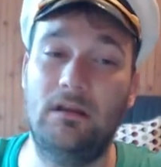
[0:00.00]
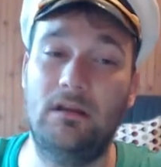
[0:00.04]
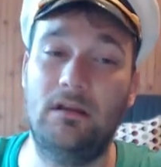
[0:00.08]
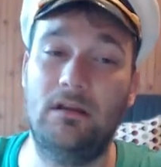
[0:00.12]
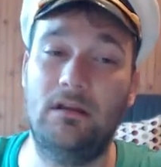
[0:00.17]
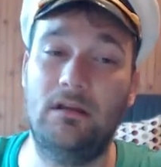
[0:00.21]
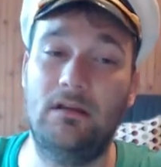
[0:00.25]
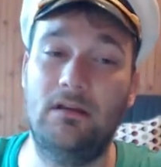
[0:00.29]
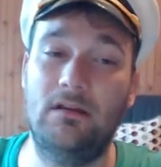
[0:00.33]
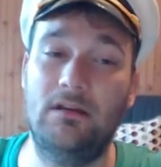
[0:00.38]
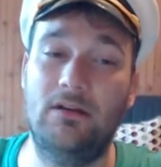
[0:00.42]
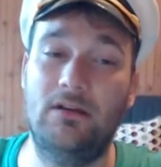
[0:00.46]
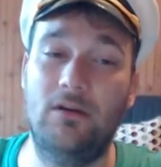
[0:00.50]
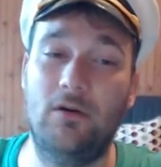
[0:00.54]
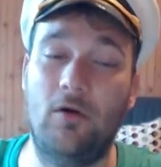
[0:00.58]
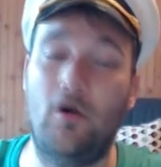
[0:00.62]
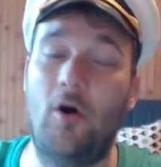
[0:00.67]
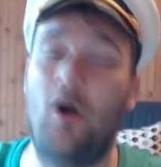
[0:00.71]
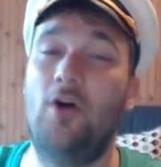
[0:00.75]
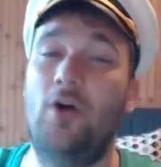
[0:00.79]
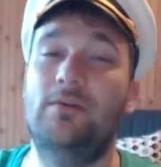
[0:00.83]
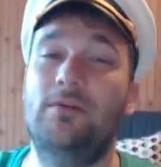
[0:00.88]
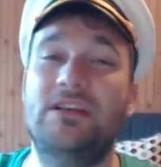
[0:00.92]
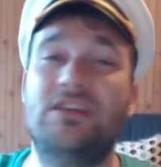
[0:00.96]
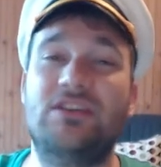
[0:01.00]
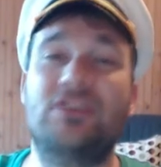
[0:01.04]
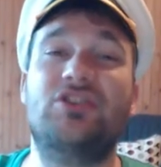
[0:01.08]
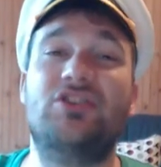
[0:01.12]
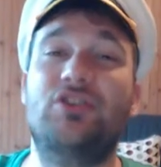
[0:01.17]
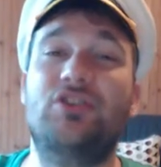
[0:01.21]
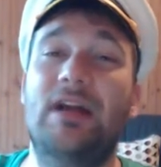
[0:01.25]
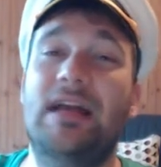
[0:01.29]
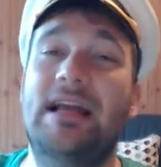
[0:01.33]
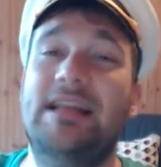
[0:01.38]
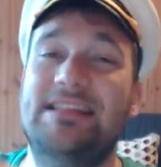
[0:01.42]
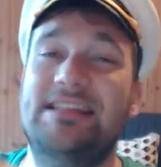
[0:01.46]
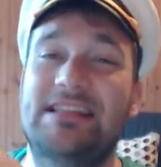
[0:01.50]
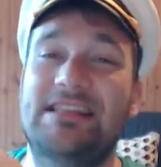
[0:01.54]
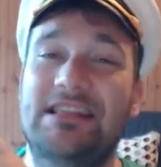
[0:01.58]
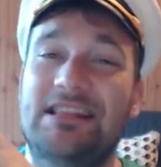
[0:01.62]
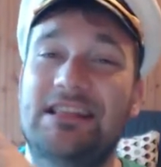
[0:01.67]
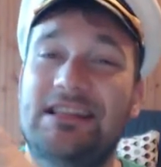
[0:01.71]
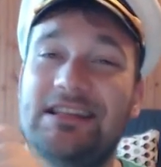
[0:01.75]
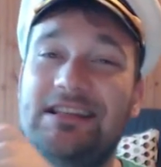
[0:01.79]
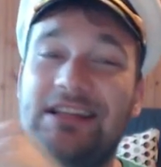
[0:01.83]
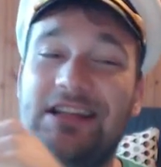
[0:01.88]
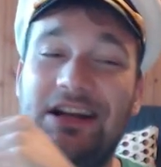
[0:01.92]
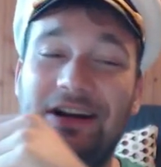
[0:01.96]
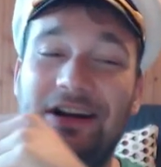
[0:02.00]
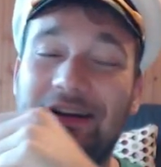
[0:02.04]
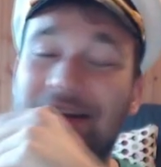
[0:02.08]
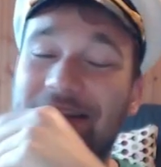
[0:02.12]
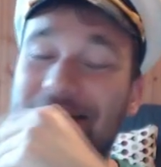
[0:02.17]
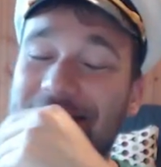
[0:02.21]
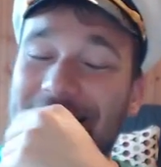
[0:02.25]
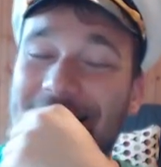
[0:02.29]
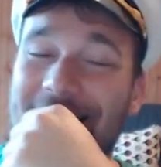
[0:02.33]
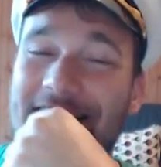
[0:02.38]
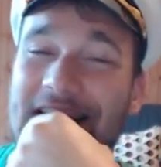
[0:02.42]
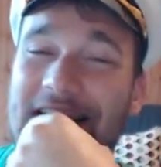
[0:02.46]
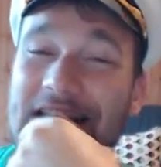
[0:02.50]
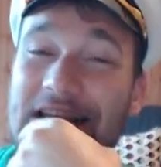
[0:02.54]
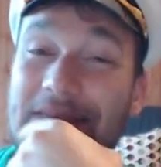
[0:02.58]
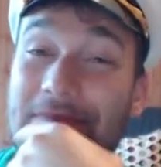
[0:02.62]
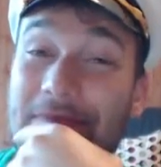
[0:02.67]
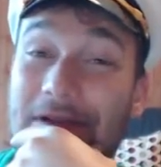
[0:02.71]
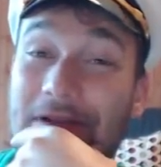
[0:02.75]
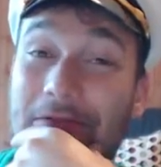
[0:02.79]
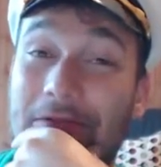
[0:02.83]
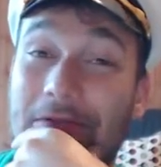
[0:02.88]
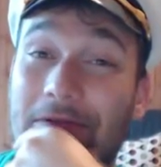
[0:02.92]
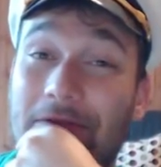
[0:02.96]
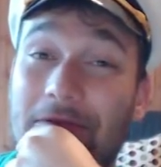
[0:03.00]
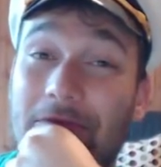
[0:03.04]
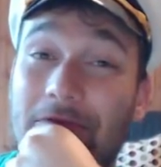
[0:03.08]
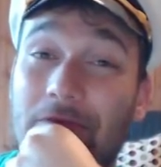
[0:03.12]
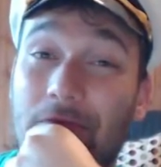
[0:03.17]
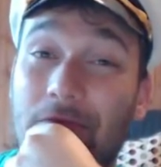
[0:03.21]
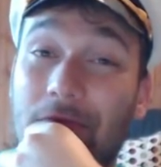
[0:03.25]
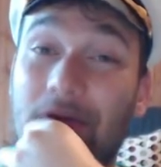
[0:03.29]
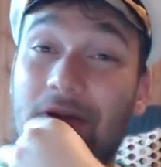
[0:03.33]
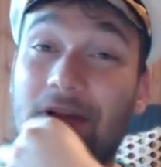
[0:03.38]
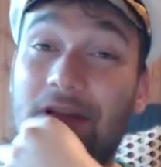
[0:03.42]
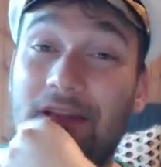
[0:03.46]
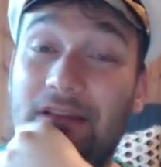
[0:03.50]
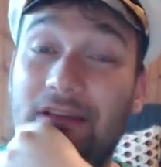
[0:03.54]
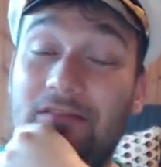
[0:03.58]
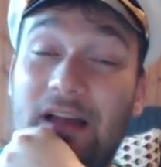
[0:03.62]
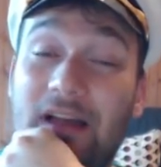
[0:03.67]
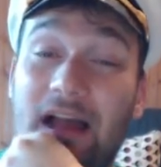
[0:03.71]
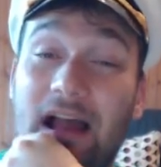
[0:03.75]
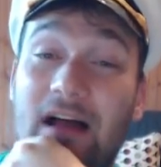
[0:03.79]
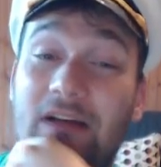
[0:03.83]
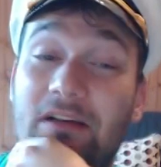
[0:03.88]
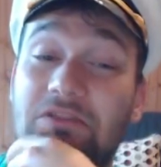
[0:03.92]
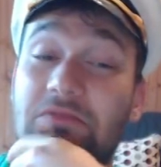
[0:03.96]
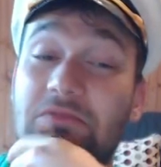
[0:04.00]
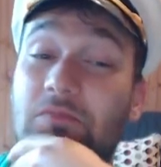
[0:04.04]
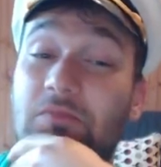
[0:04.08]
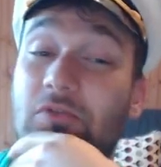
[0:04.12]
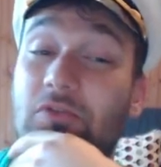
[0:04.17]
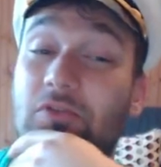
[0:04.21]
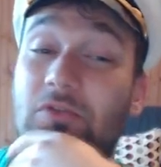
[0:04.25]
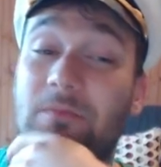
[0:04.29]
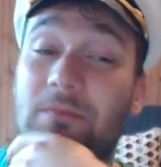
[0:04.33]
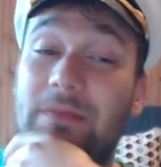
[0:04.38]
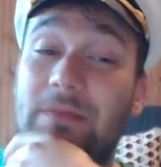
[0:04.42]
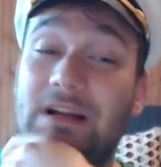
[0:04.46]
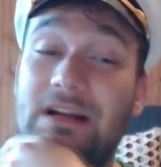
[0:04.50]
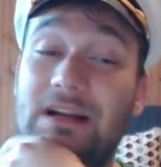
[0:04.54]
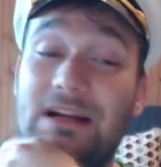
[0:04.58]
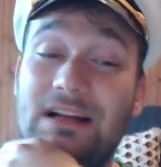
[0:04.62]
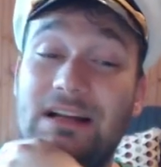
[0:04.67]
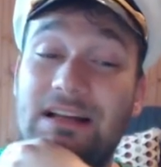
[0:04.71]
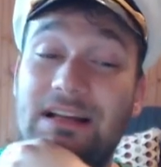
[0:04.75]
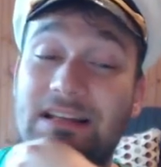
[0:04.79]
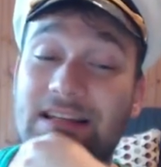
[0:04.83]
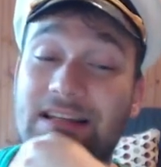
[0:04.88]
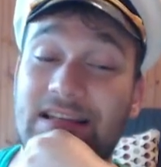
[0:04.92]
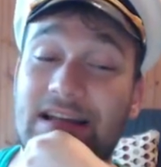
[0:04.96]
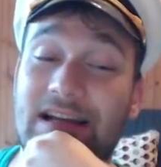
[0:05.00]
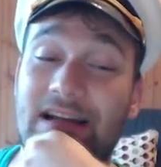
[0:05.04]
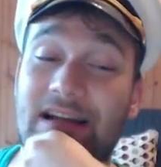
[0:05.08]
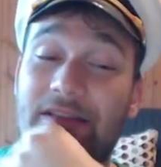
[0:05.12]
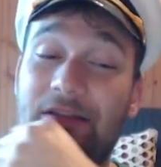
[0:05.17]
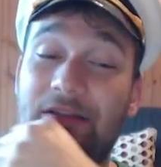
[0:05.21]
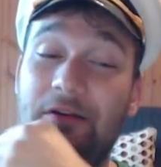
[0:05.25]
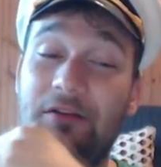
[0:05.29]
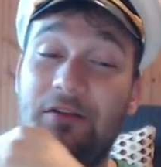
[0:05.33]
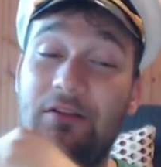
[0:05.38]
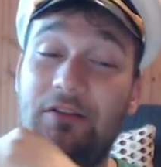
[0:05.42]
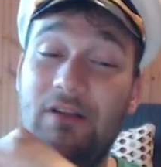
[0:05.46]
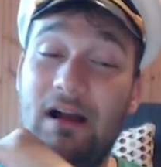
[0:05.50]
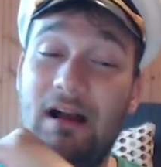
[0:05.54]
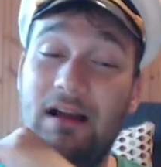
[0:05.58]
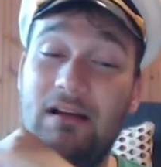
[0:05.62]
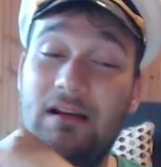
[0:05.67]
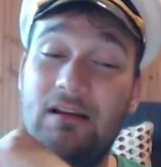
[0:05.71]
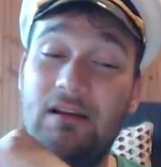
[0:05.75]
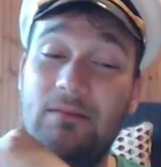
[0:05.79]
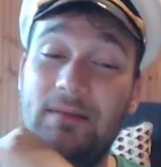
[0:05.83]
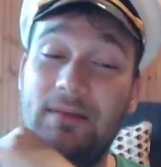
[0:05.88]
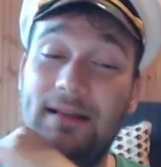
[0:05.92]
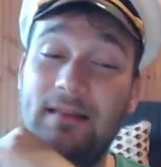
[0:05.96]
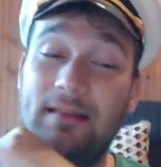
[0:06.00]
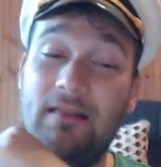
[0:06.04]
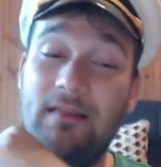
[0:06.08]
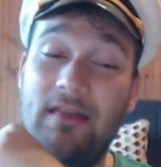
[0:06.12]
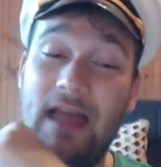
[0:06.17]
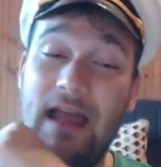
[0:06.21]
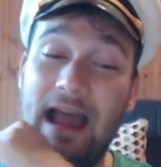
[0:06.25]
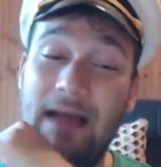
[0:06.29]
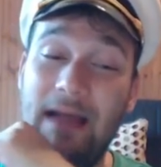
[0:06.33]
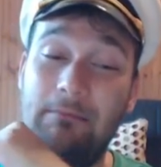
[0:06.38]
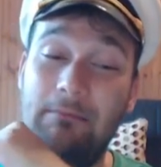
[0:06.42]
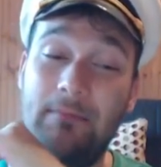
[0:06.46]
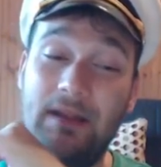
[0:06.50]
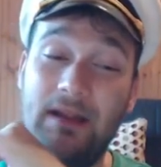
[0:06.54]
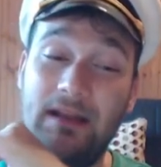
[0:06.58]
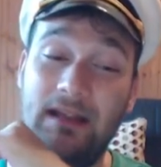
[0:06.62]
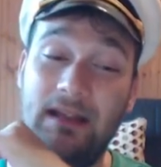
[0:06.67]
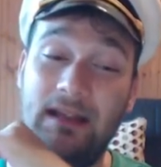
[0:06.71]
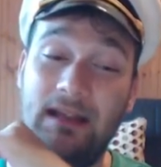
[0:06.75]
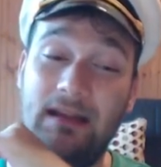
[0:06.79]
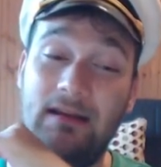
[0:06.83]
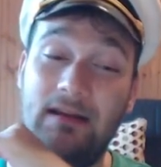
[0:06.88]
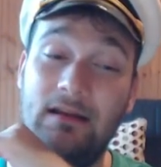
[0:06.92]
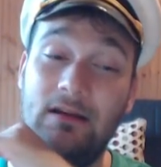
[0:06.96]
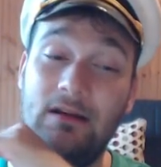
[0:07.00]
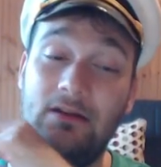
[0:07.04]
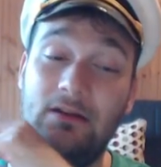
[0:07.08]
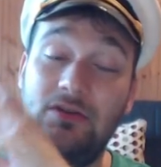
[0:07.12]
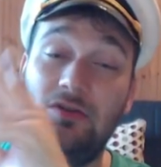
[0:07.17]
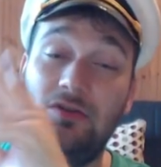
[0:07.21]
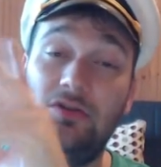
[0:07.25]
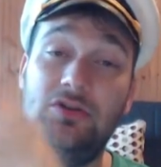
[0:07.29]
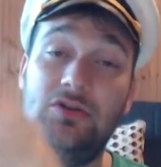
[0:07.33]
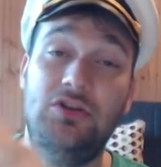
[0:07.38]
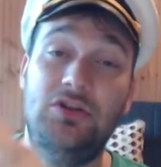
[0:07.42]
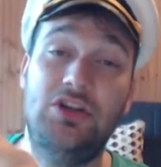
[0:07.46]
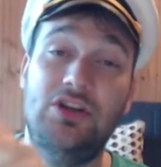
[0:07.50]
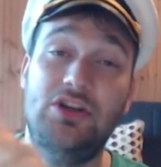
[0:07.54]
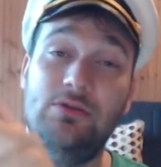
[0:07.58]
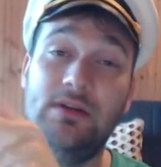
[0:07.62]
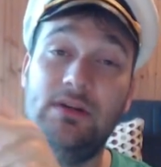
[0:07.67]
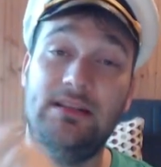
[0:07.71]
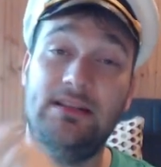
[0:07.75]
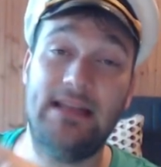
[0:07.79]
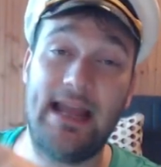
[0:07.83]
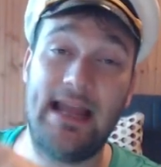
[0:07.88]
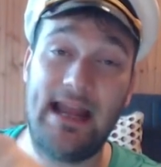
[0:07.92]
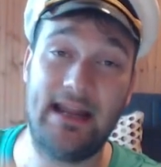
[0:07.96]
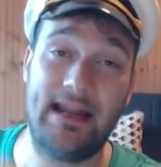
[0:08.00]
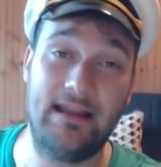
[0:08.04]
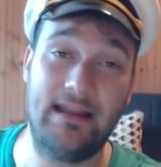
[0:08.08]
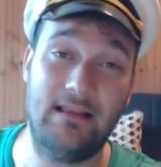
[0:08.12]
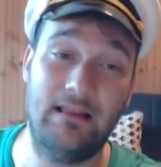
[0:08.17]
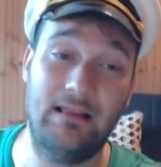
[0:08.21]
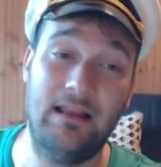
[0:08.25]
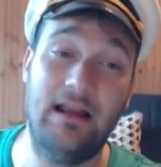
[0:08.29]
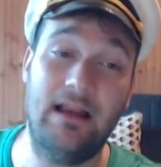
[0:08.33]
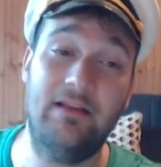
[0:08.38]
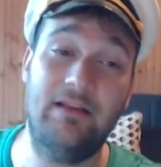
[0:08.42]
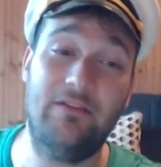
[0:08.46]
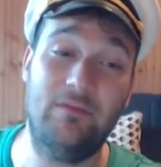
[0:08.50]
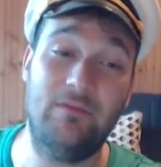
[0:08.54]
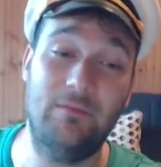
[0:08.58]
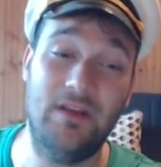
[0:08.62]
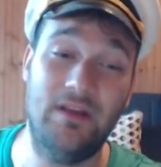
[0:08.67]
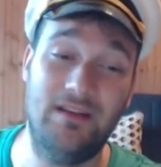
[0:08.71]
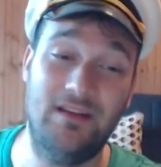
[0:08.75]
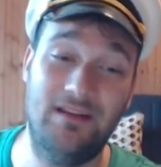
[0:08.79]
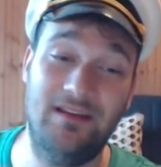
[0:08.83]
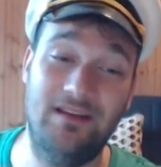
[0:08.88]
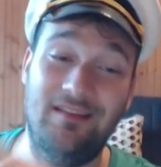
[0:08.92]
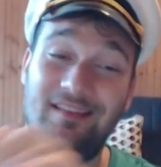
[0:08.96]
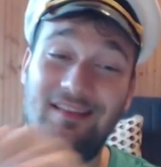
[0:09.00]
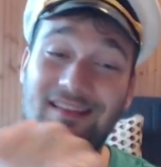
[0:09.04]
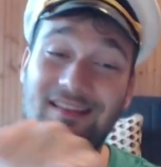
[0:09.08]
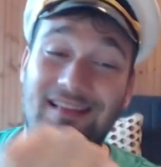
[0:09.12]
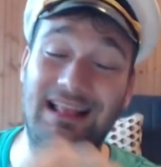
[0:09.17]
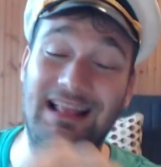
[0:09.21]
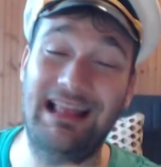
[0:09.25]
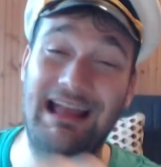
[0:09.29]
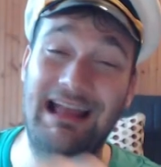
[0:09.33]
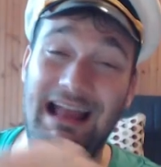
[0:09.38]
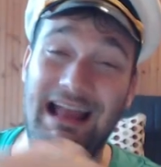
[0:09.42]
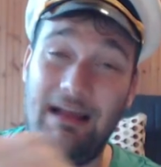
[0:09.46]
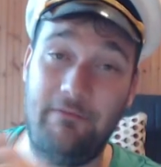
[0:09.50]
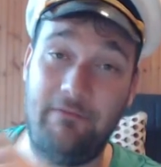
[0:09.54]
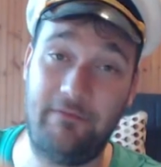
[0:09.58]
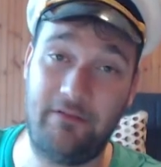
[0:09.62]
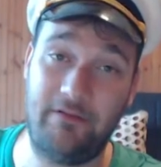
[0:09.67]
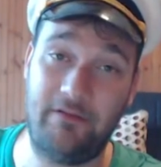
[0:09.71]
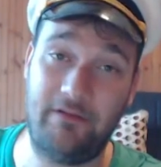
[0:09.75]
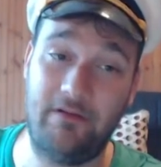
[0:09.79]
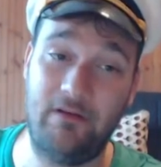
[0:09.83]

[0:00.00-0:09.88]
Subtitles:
you're always stressing that this card's not going to be really valuable because there's not going to be that many 2-attack and less minions left